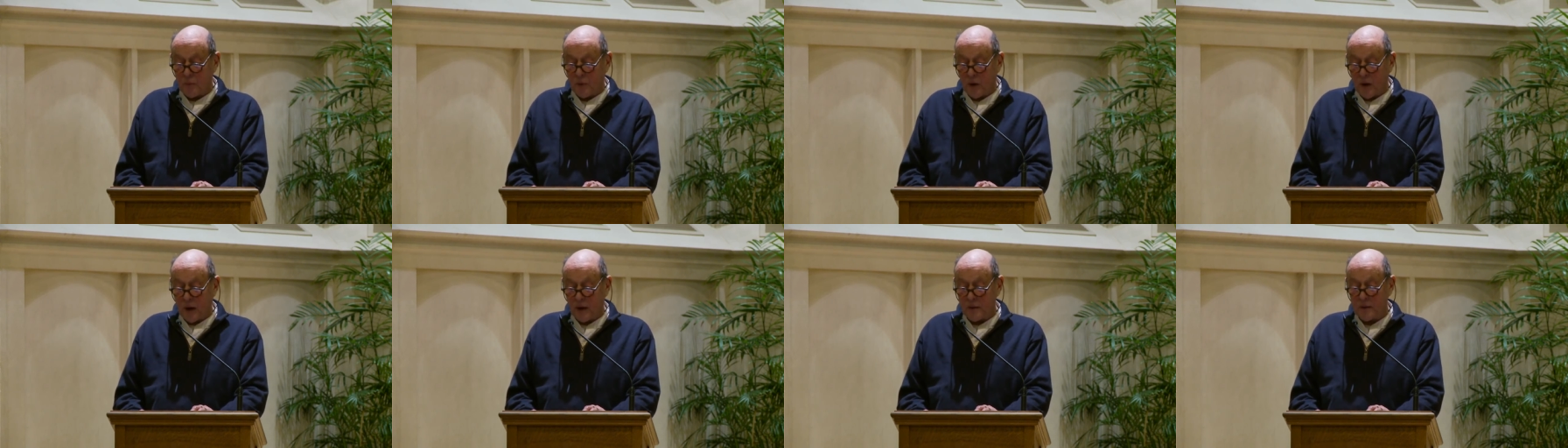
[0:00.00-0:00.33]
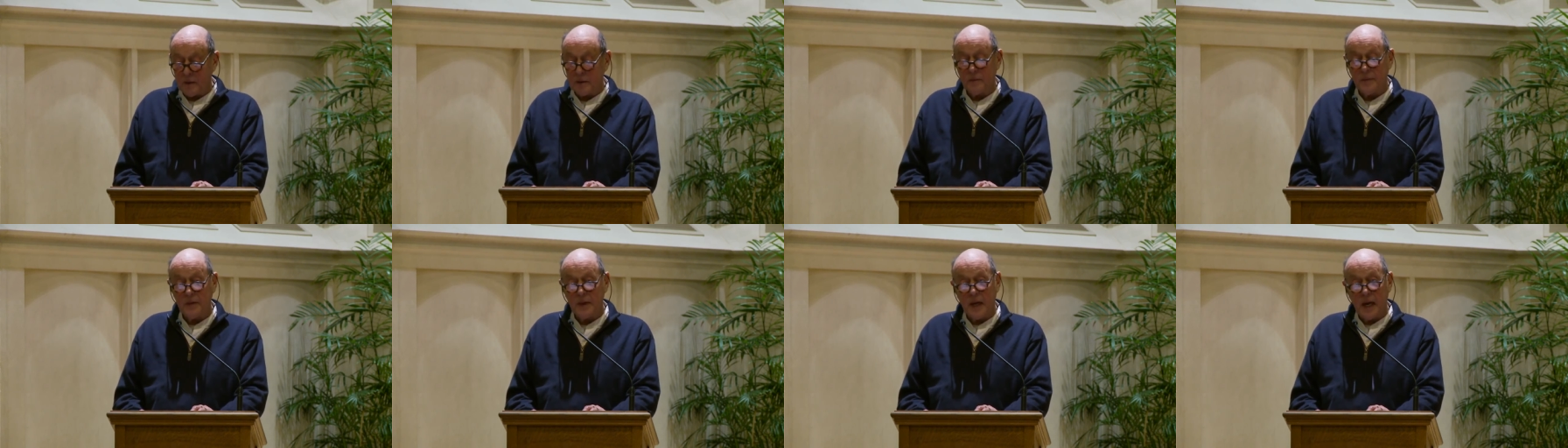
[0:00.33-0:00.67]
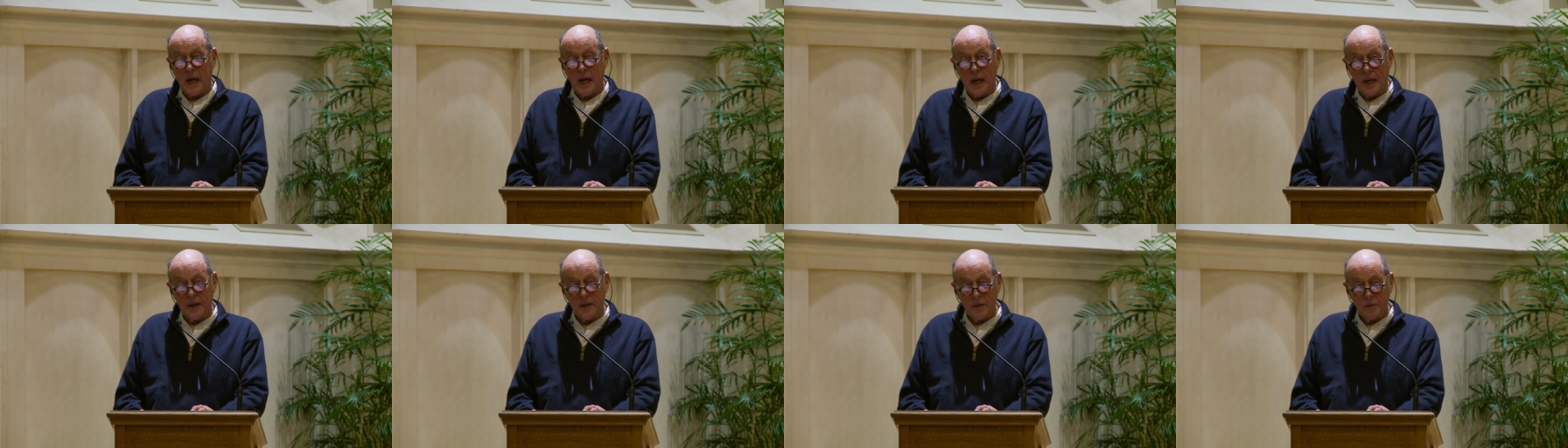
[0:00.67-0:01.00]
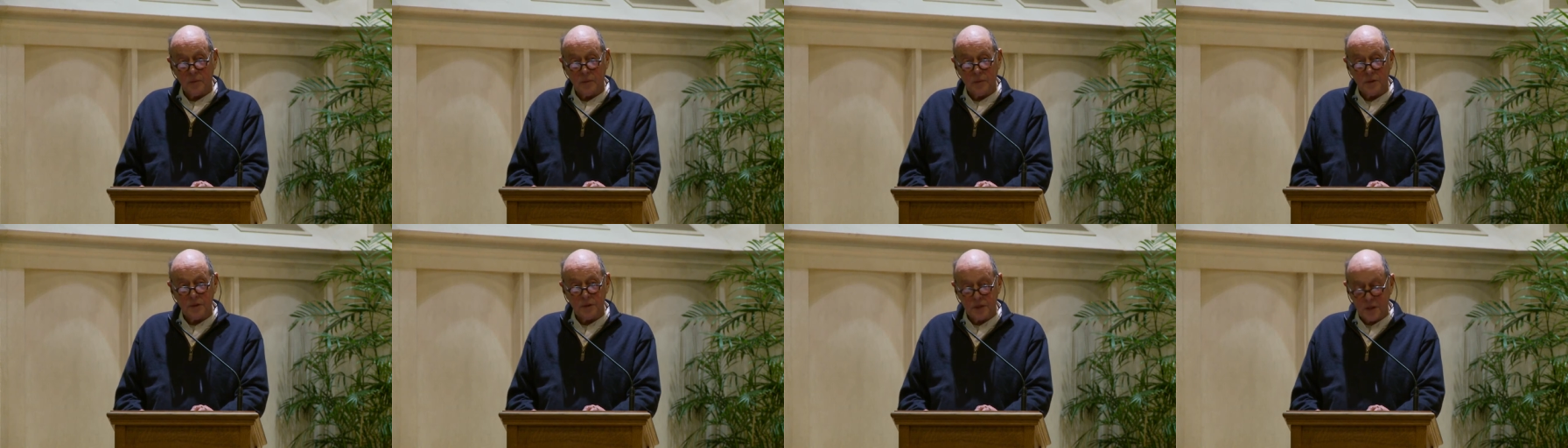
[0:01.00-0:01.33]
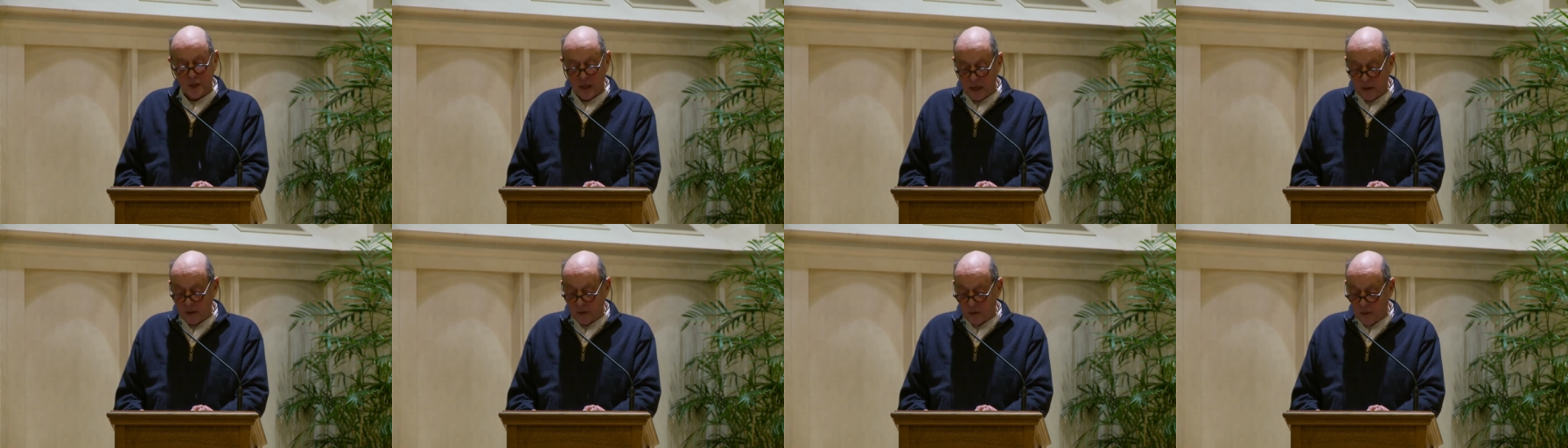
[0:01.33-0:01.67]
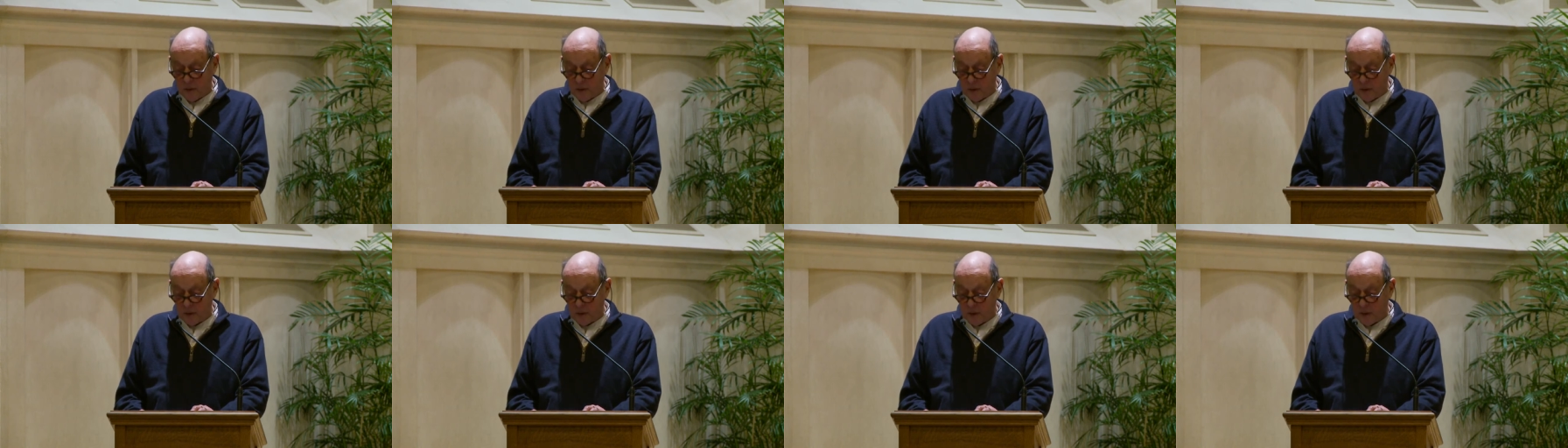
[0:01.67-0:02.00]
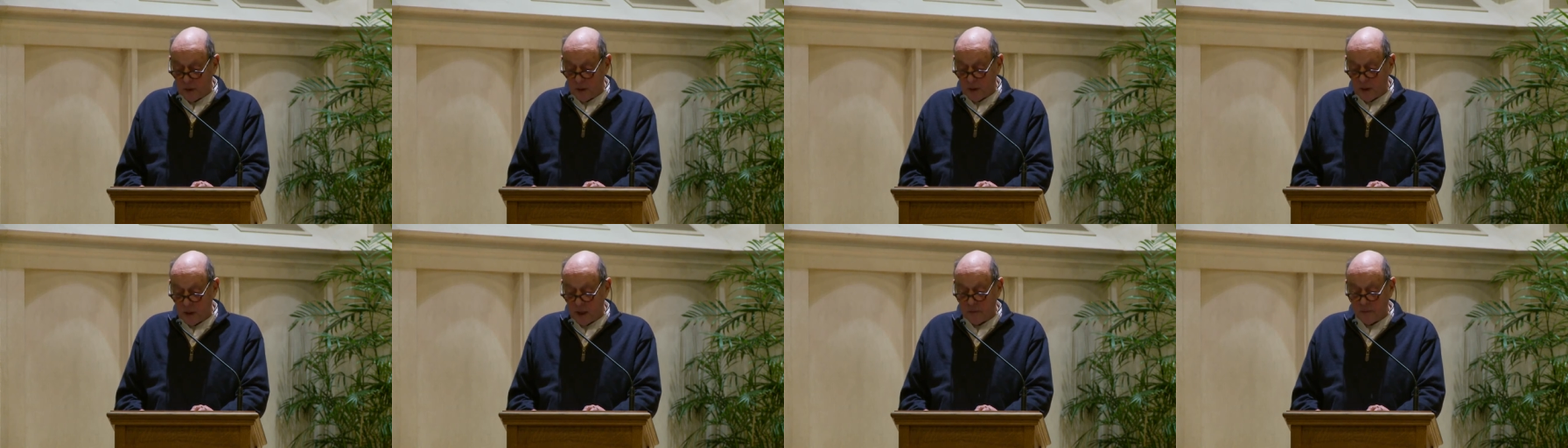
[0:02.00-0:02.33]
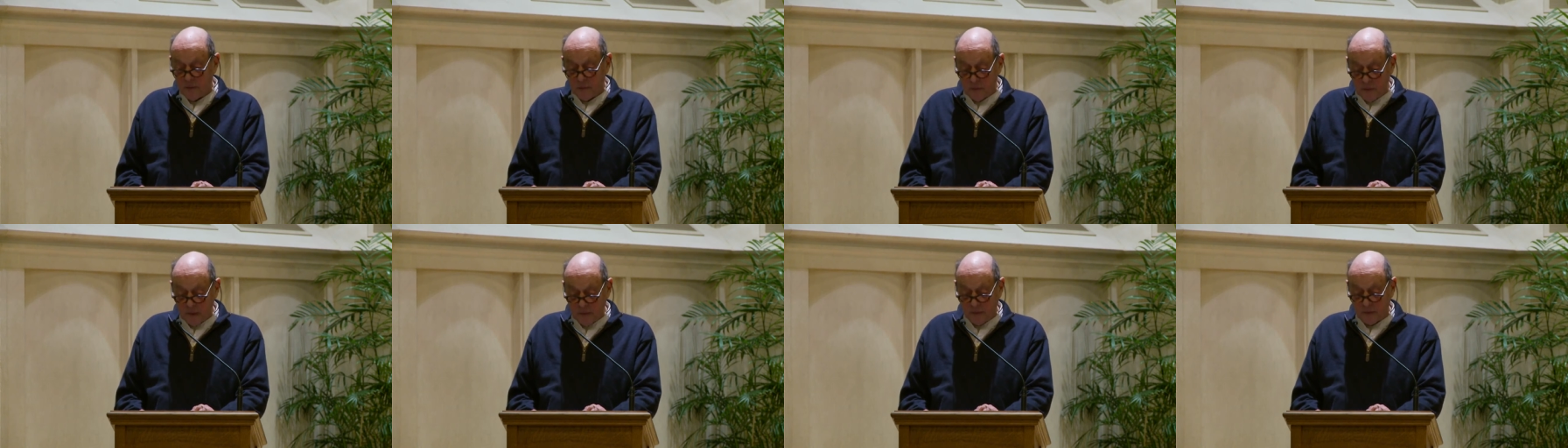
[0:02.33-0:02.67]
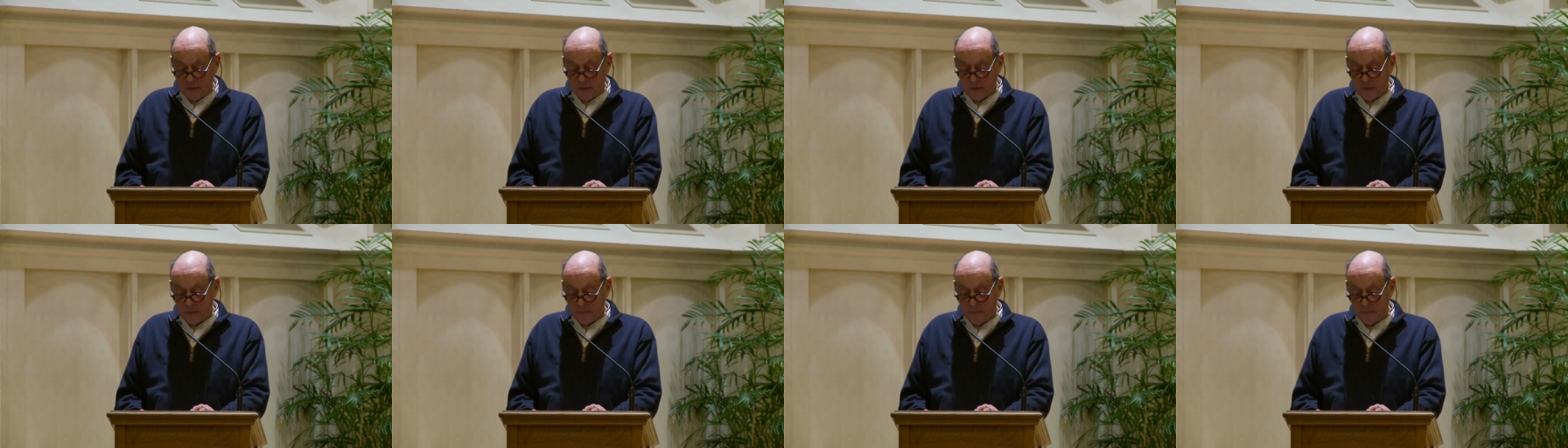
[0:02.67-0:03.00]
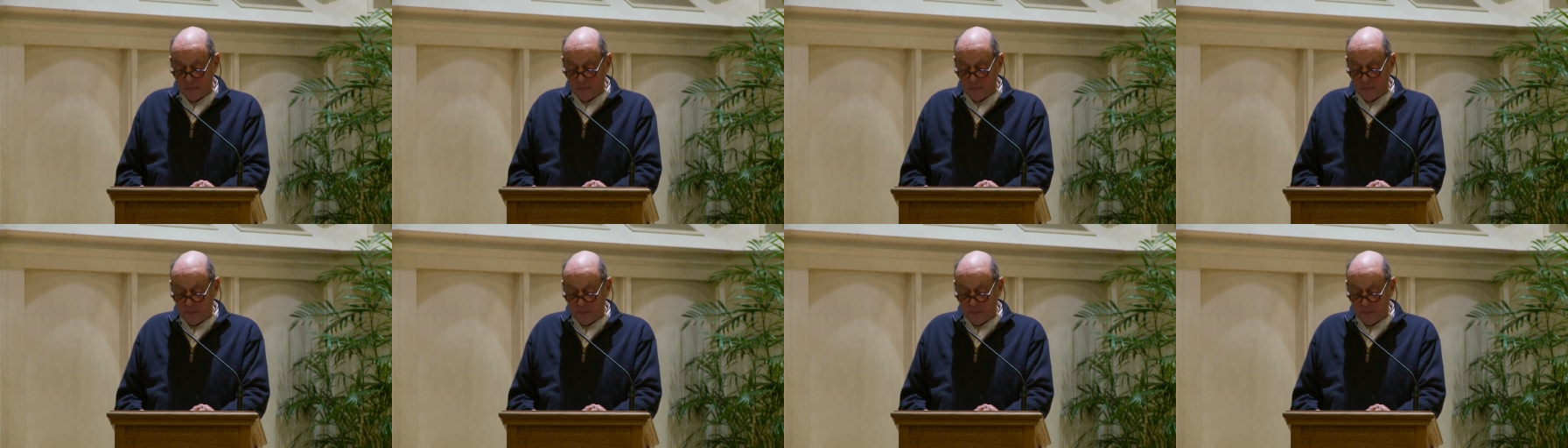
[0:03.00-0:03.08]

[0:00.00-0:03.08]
part of the annual cycle of a river.